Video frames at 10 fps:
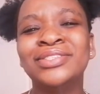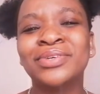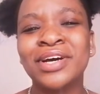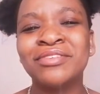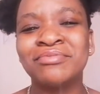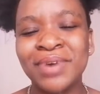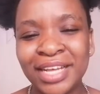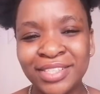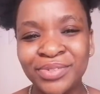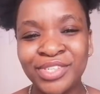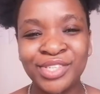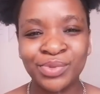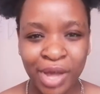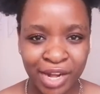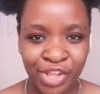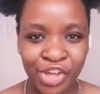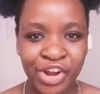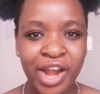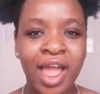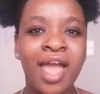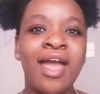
12 months, which is 1 year.